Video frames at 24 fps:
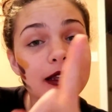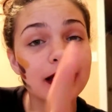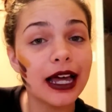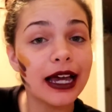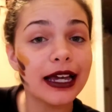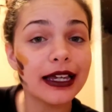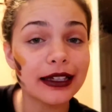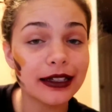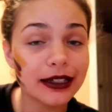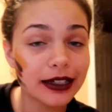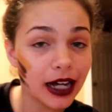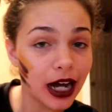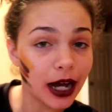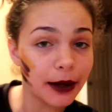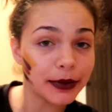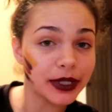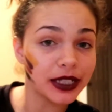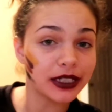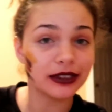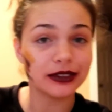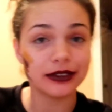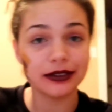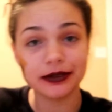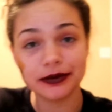like,
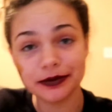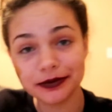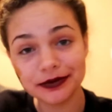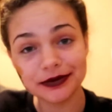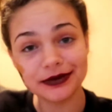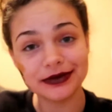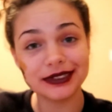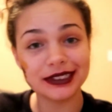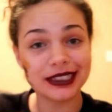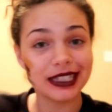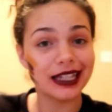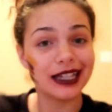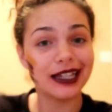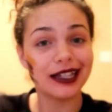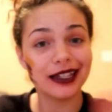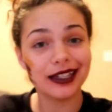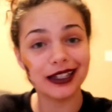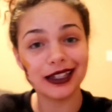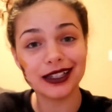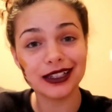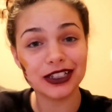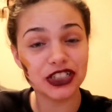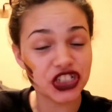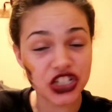comment,
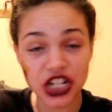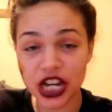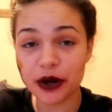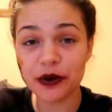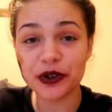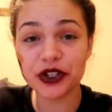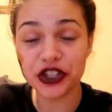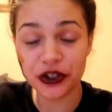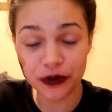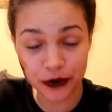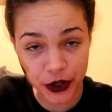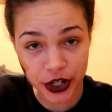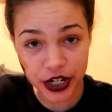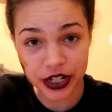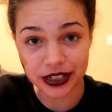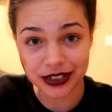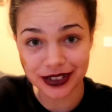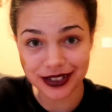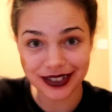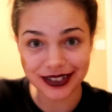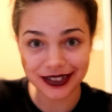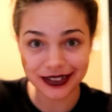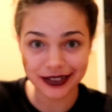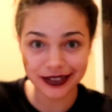share with your
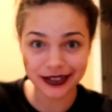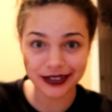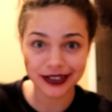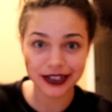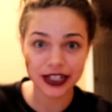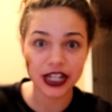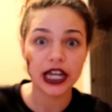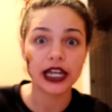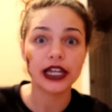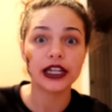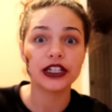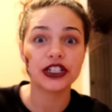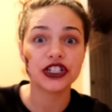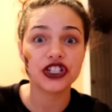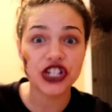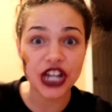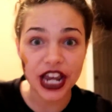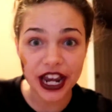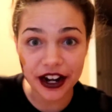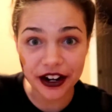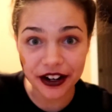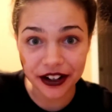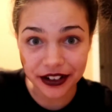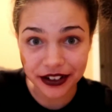friends.
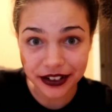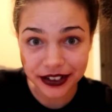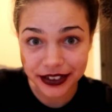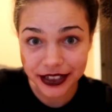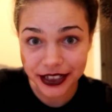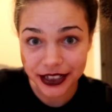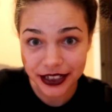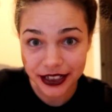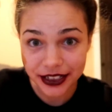Share.